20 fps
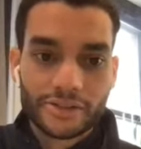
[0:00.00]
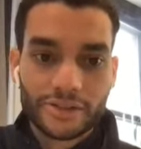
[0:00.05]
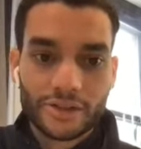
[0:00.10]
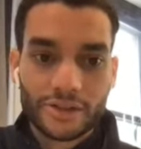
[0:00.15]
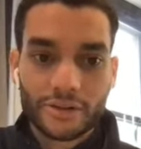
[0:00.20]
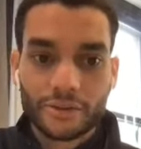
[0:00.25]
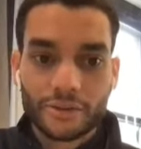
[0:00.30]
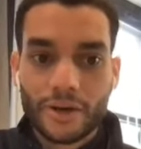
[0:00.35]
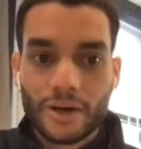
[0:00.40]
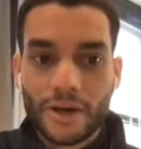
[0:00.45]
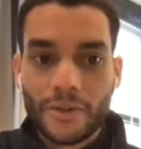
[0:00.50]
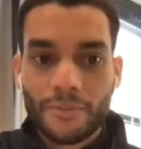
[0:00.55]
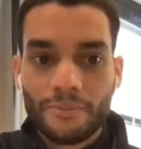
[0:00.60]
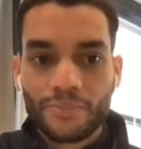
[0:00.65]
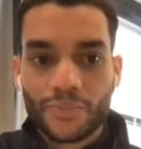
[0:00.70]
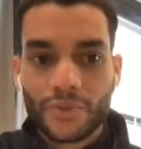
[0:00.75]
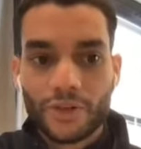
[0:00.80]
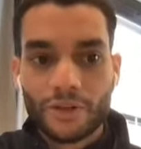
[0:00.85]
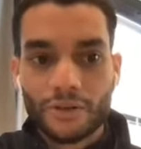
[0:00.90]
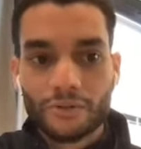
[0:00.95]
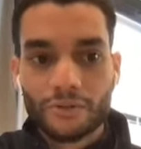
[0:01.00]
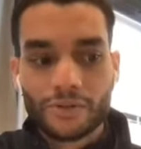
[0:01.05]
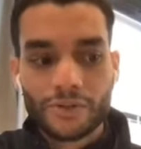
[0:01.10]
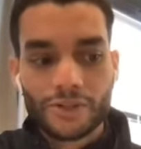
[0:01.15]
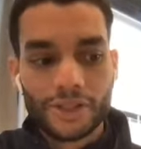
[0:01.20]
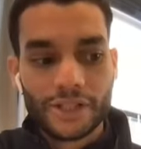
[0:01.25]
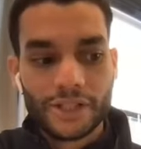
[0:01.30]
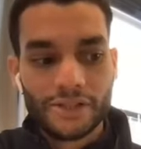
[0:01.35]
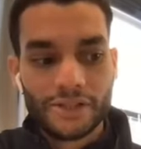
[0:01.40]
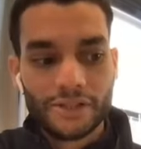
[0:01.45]
So
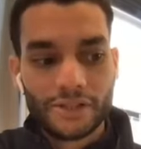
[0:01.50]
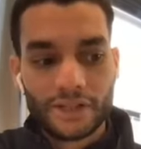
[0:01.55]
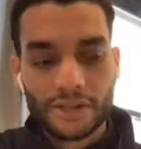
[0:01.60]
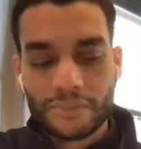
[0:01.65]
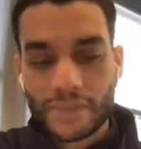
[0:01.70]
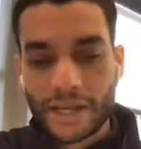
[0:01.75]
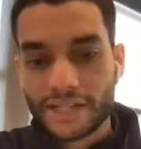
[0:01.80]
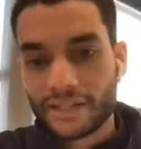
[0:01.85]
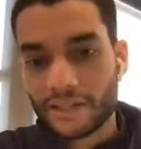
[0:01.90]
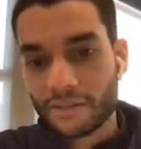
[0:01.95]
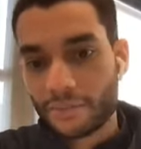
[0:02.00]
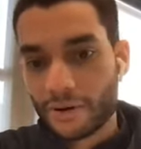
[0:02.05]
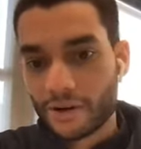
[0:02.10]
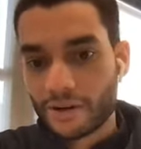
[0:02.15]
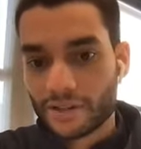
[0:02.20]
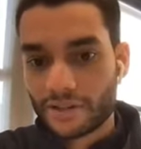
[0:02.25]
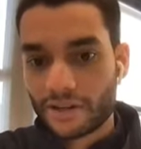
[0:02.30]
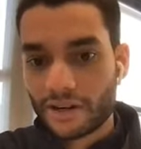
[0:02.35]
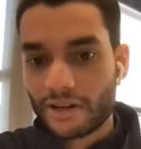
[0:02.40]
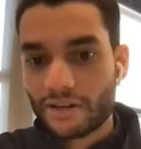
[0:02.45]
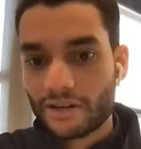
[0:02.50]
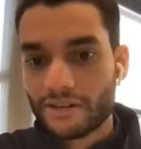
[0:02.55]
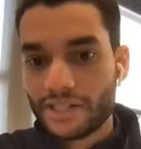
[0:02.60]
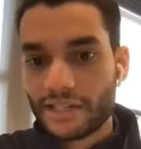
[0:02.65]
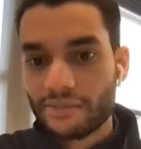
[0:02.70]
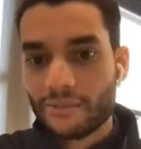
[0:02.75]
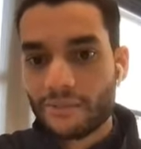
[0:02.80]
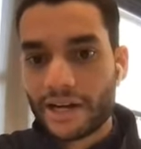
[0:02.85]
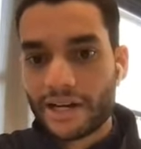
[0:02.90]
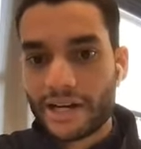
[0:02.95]
she's an amazing person on our
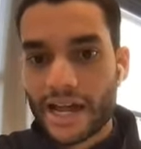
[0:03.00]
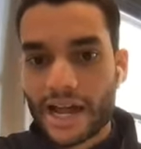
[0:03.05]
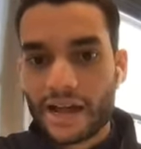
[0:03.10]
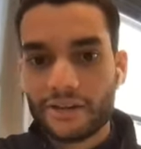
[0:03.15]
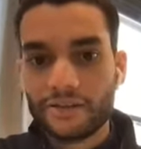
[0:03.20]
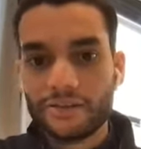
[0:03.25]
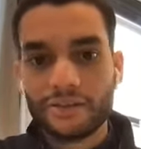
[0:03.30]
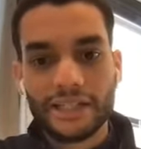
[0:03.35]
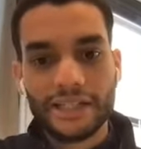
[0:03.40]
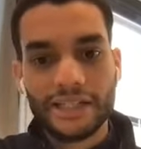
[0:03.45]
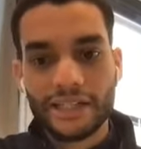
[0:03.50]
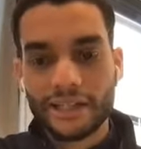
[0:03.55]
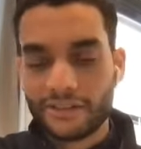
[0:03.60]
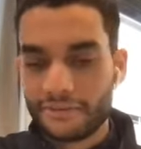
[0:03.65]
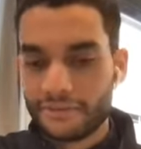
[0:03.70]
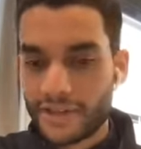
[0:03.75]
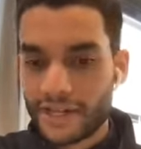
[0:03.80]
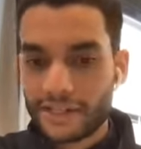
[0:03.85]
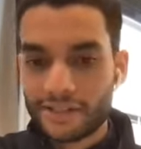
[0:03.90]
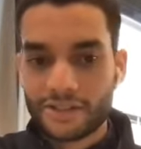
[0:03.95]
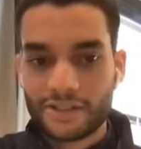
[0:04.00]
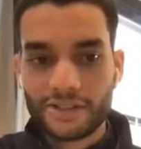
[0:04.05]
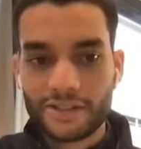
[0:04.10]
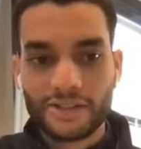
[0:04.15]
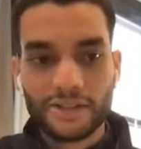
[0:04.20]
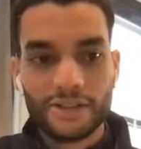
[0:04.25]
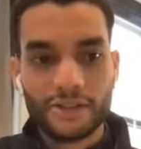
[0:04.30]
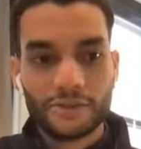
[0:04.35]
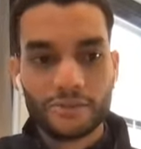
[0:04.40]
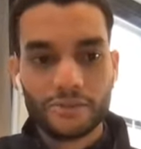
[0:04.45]
team right now, leading
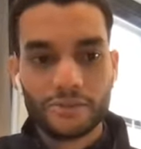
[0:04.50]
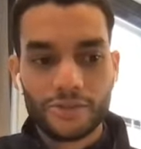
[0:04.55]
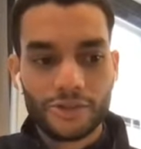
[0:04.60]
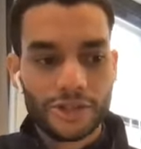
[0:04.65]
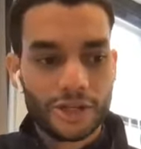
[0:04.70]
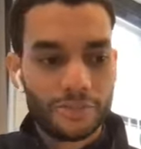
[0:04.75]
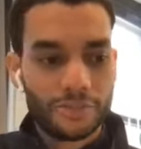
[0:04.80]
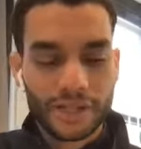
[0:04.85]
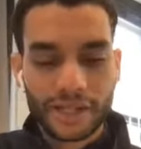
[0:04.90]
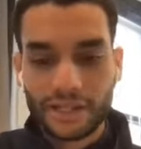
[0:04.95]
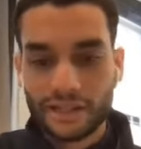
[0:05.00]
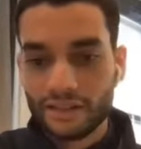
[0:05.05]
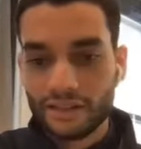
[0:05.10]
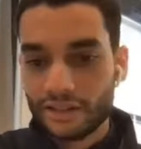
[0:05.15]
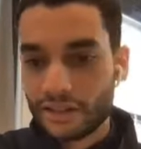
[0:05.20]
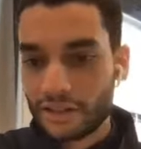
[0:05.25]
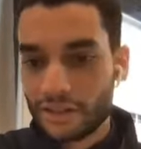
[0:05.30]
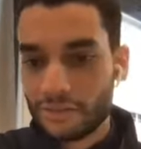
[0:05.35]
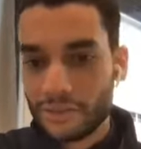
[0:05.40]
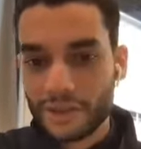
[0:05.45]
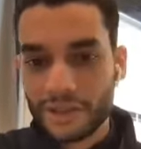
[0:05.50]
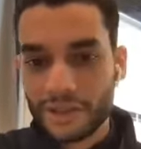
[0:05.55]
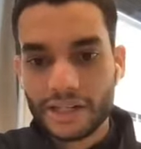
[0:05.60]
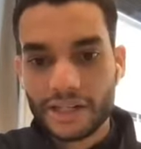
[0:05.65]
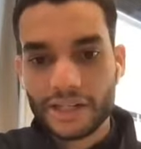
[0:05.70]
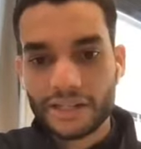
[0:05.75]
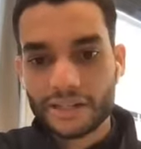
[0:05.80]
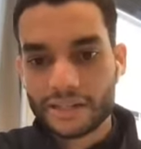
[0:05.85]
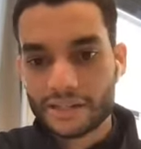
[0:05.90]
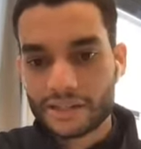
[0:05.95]
events, jumping in the
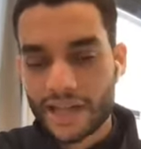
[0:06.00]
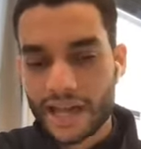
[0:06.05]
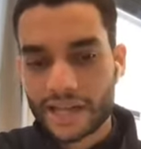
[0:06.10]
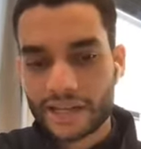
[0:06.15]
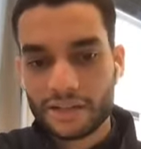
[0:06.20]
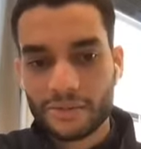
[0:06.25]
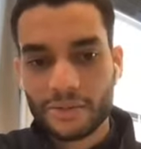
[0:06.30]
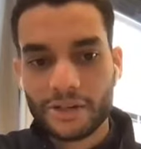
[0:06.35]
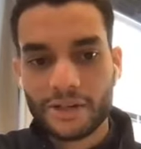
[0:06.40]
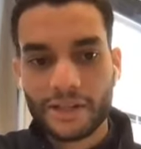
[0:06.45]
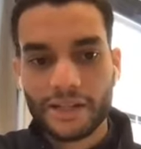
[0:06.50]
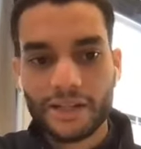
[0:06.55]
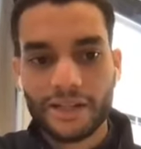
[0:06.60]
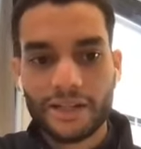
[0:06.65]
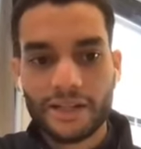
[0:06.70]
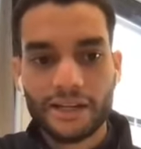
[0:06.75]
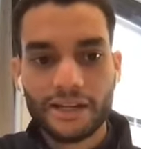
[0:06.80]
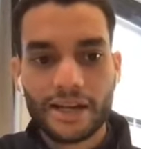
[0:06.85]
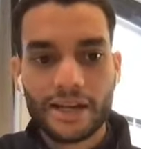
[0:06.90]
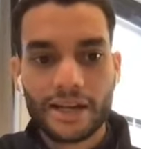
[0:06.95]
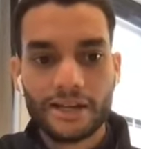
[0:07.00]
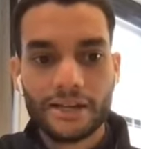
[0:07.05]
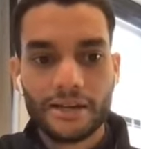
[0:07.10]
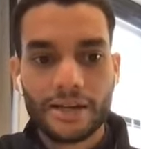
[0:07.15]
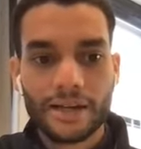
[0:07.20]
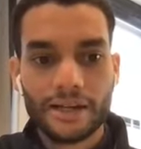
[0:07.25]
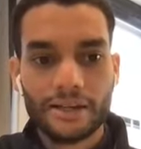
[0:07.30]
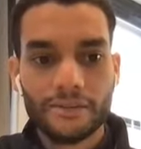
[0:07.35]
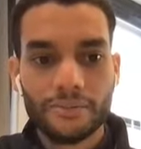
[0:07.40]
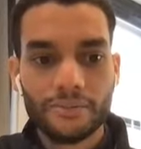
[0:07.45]
community, in the Slack community
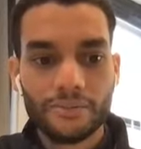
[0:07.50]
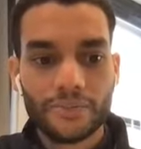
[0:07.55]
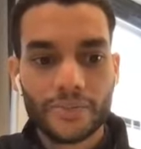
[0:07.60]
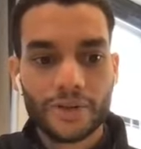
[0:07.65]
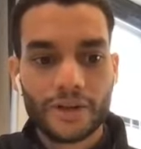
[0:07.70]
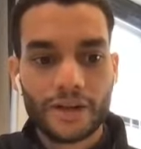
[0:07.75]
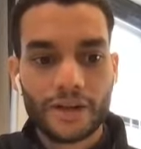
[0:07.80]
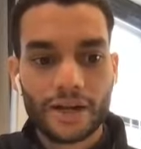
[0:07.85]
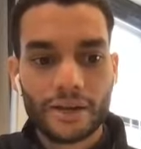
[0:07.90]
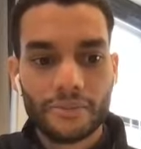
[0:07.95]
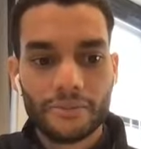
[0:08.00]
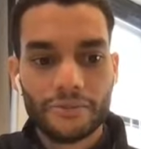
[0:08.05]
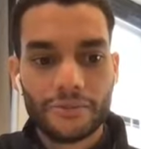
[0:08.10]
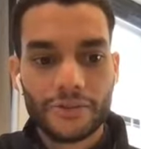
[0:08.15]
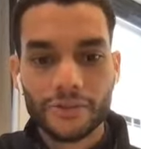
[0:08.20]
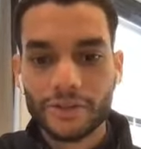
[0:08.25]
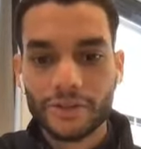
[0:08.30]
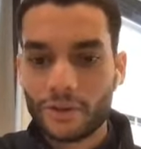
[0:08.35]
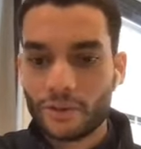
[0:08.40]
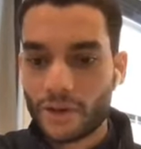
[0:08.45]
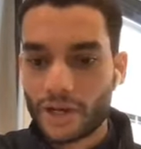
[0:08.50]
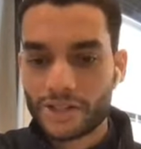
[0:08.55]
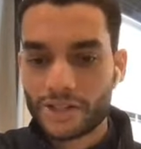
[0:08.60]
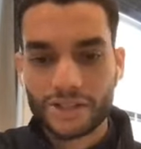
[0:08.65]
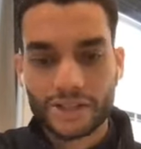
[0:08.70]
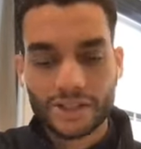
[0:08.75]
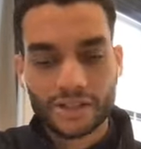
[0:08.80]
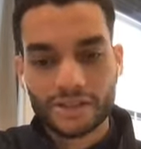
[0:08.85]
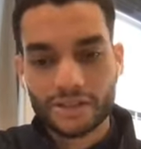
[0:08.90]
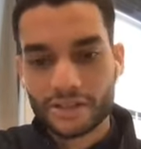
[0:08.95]
and fielding
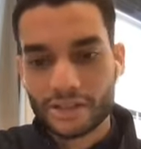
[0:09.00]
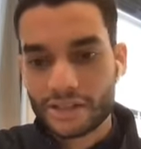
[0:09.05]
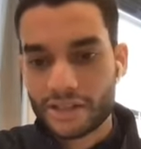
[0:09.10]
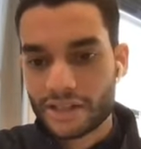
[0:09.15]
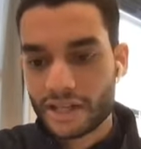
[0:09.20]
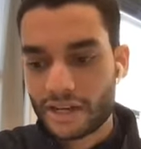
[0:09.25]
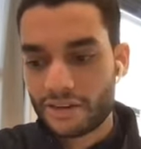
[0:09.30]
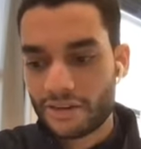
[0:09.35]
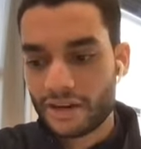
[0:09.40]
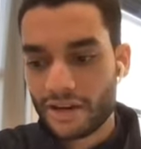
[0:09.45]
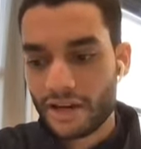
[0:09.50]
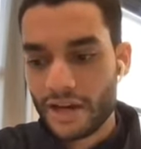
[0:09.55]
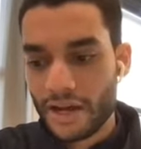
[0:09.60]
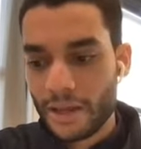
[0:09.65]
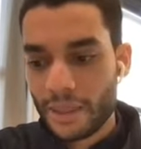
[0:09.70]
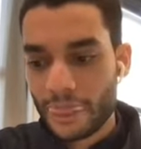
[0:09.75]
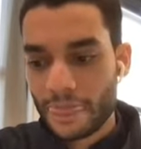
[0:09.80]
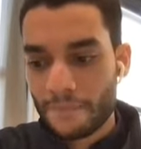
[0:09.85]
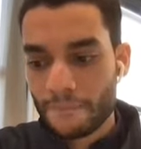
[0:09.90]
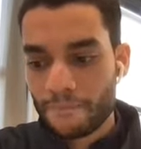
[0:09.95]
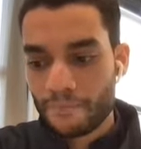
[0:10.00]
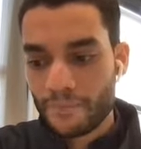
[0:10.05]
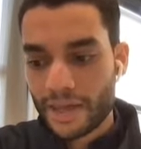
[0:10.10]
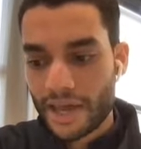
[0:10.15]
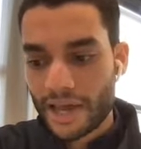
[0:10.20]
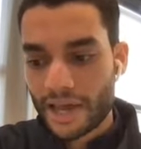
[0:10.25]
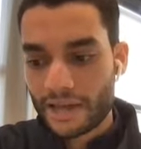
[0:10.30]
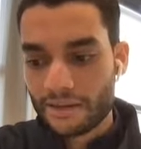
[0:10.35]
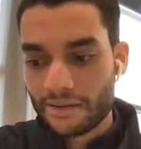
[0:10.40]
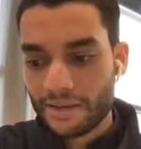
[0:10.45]
questions, et cetera,
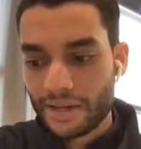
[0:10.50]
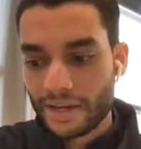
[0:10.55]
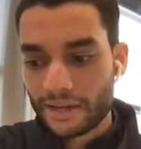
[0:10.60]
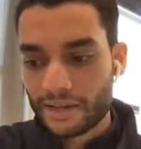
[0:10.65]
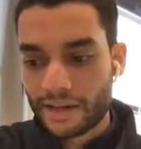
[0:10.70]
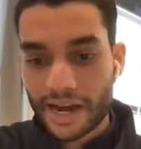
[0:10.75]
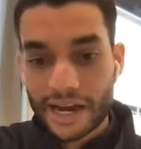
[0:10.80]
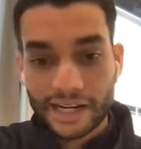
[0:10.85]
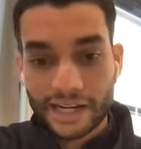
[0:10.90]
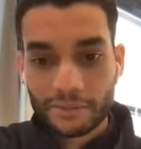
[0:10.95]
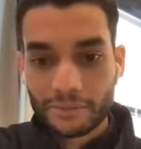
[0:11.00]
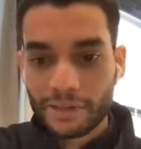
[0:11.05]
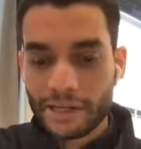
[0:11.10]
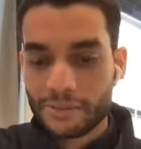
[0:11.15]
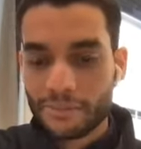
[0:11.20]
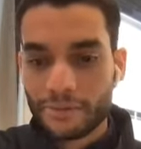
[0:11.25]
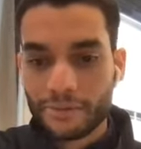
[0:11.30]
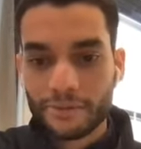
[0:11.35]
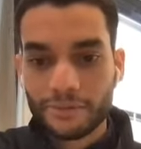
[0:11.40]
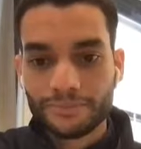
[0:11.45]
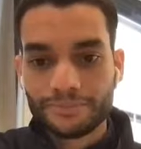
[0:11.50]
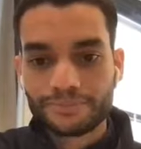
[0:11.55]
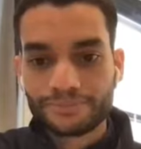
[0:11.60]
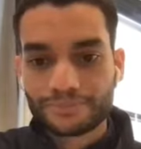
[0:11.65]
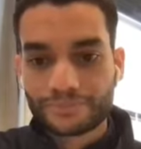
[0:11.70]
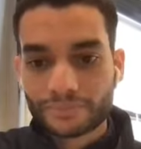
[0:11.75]
and guiding people